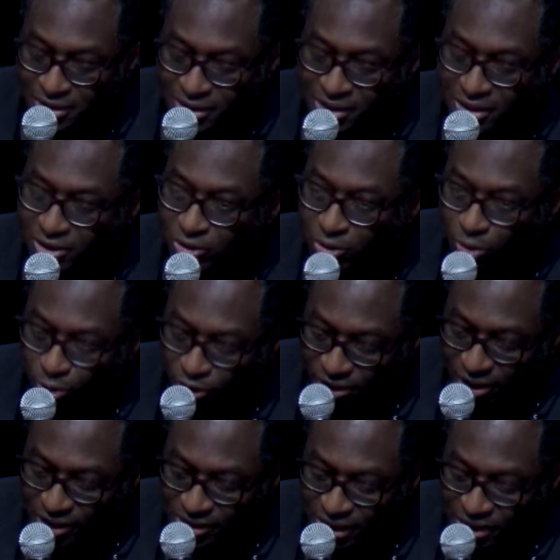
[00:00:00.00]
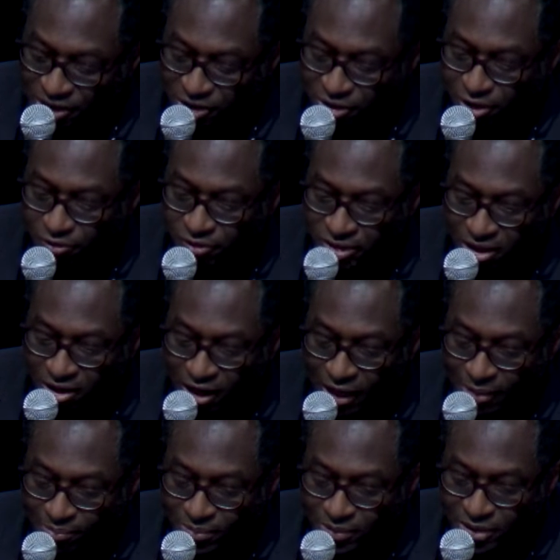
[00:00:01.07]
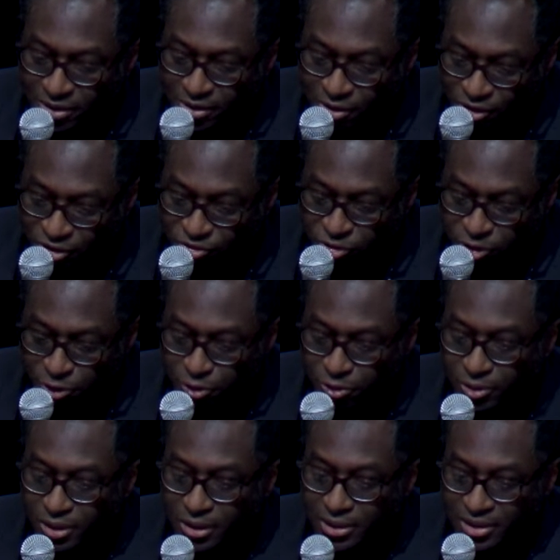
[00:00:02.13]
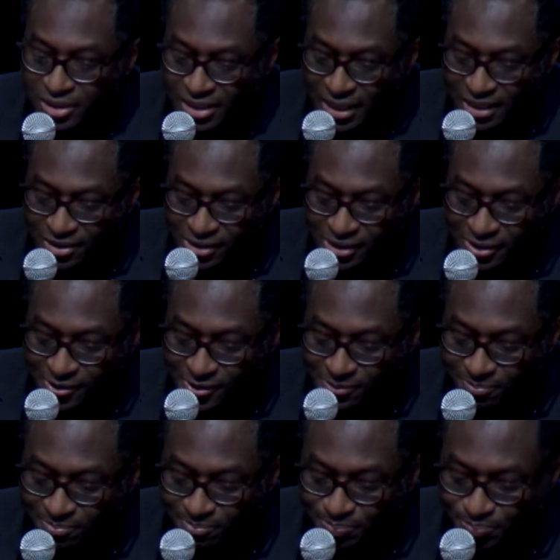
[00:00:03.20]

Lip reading: a certain organization of time through tenses.